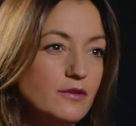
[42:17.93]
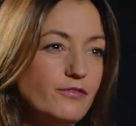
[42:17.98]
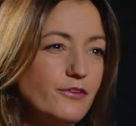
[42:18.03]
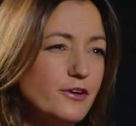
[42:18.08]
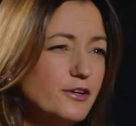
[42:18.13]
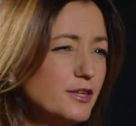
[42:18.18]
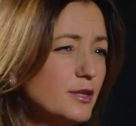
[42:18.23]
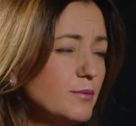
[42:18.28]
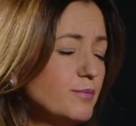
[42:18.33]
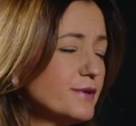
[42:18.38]

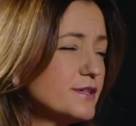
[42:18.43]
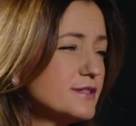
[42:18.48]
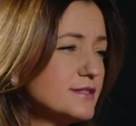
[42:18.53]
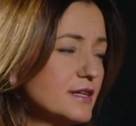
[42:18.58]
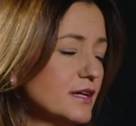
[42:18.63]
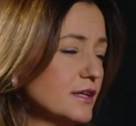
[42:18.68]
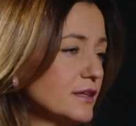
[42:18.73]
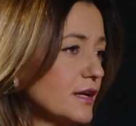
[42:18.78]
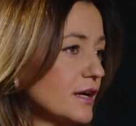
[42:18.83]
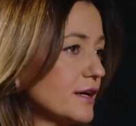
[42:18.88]

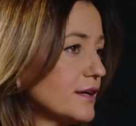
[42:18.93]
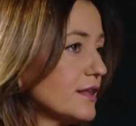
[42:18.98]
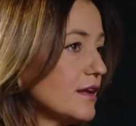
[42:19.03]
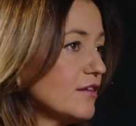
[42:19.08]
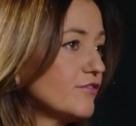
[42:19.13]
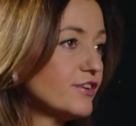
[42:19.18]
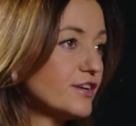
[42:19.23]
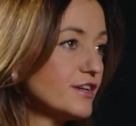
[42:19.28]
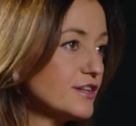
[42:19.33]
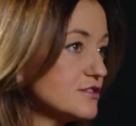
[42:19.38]
30% are
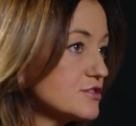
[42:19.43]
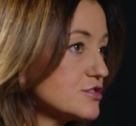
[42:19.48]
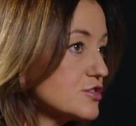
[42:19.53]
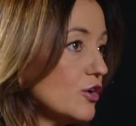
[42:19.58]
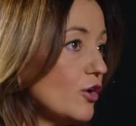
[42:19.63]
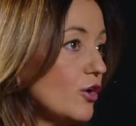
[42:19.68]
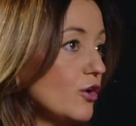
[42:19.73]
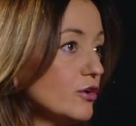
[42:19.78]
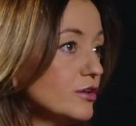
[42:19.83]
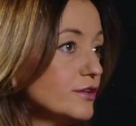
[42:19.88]
never
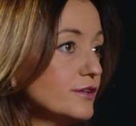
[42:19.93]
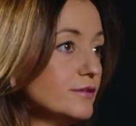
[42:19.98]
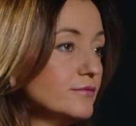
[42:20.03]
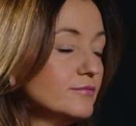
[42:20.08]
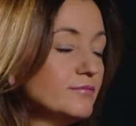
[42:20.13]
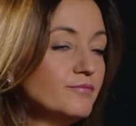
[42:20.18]
installed.